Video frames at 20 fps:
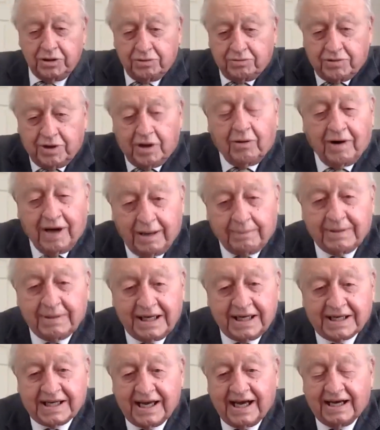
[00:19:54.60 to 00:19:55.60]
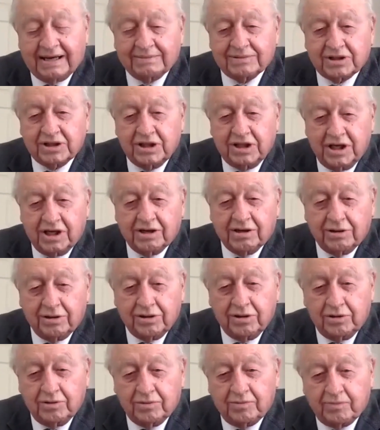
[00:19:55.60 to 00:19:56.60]
you know how many times a year
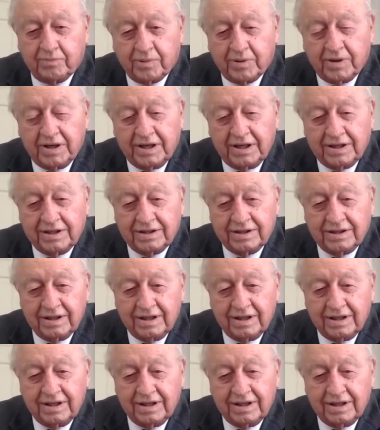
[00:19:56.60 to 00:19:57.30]
you preach?